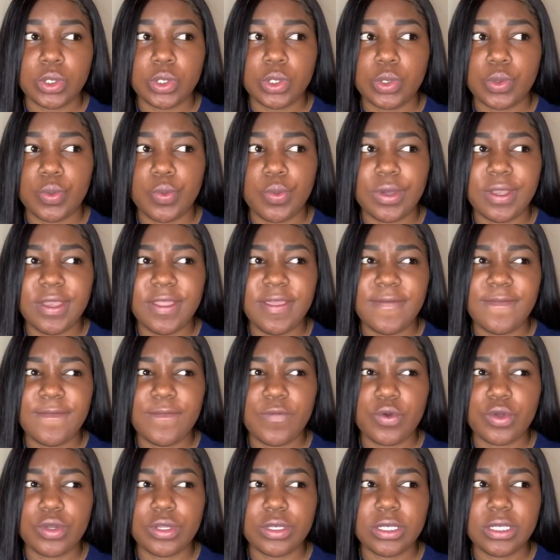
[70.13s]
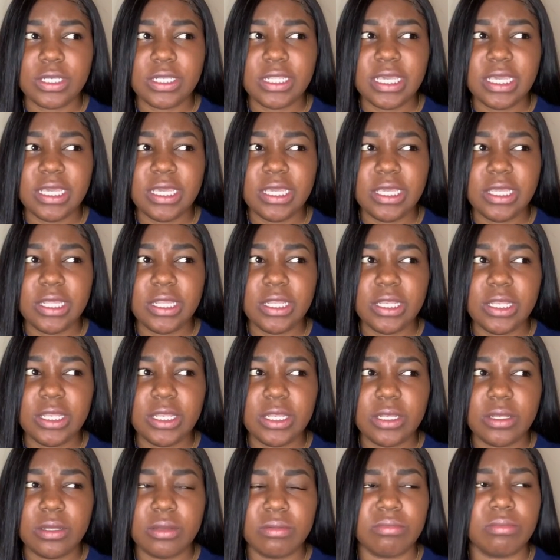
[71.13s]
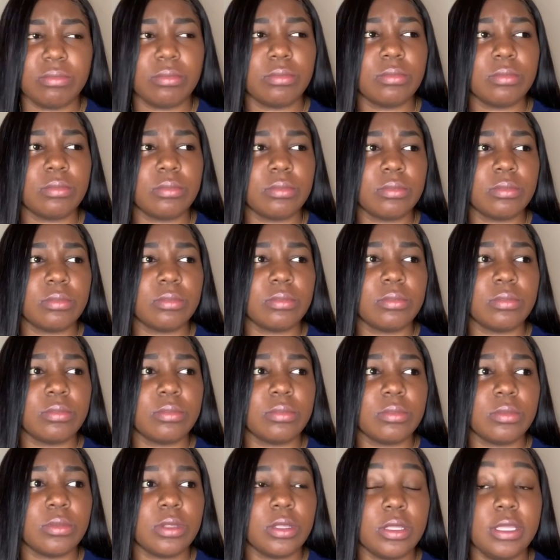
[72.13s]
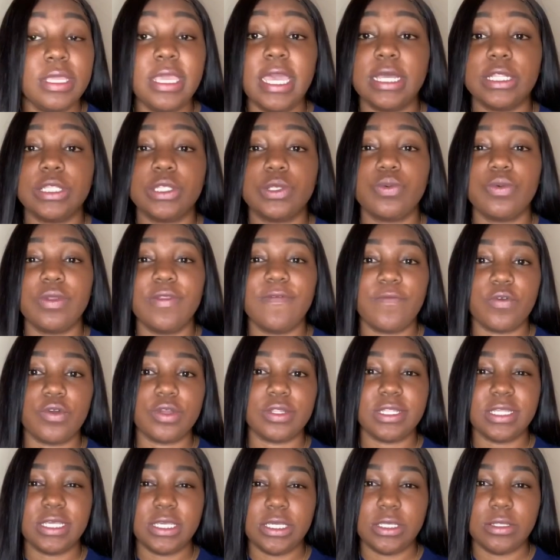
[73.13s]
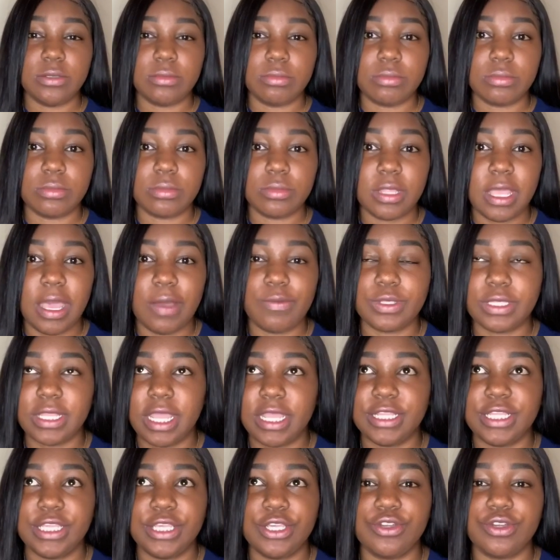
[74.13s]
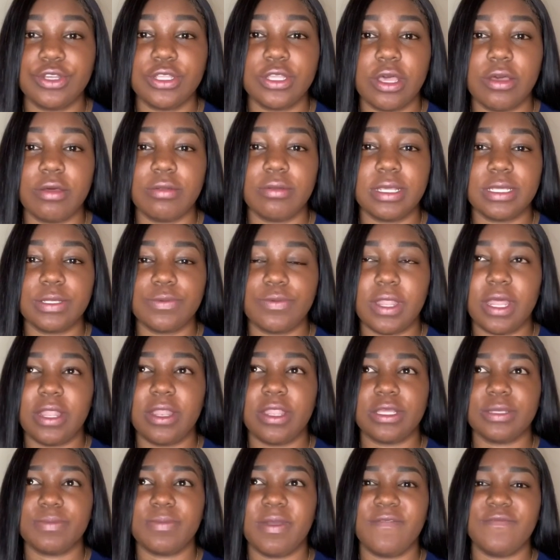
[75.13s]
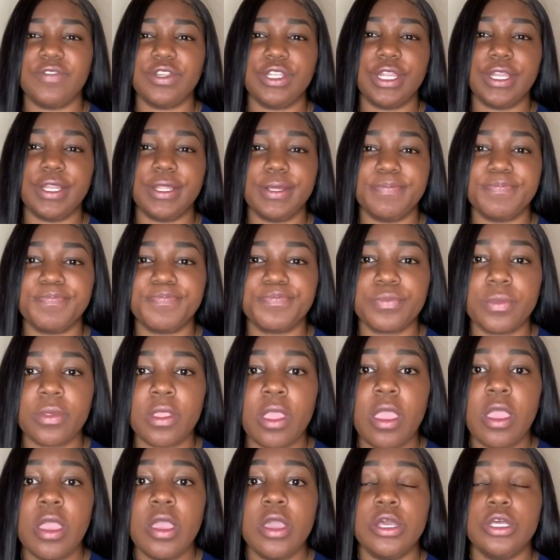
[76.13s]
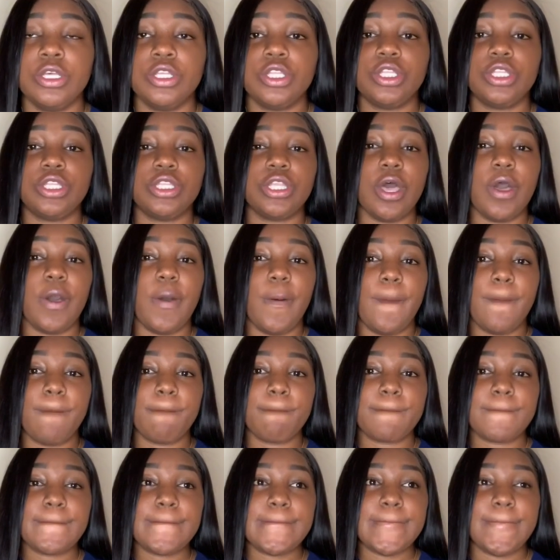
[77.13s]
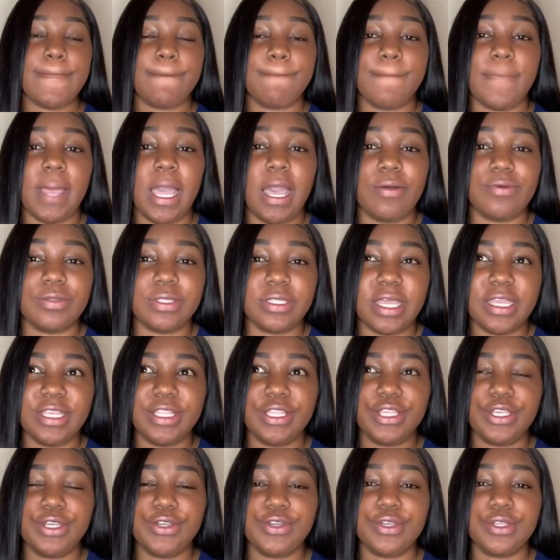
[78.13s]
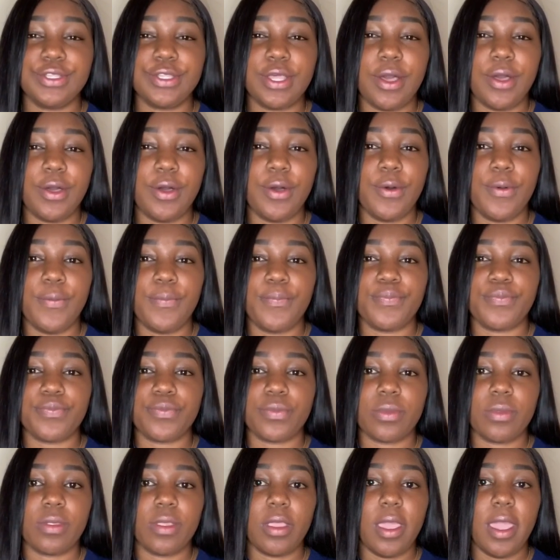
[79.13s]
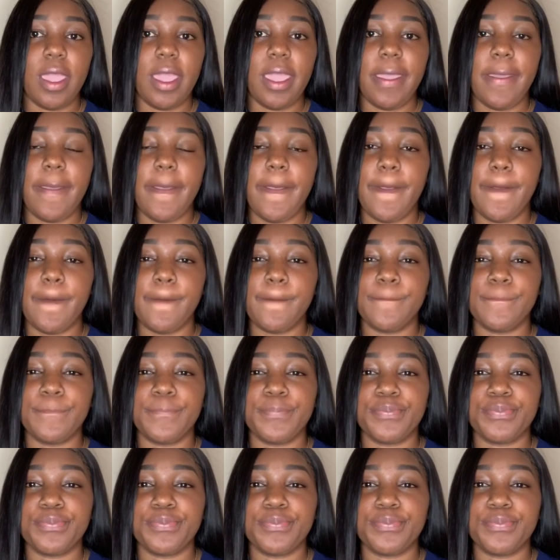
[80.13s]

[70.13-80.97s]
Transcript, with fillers: 2014. Yeah, 2014. I was 19 years old. That's when I lost my virginity. So I was 19 years old and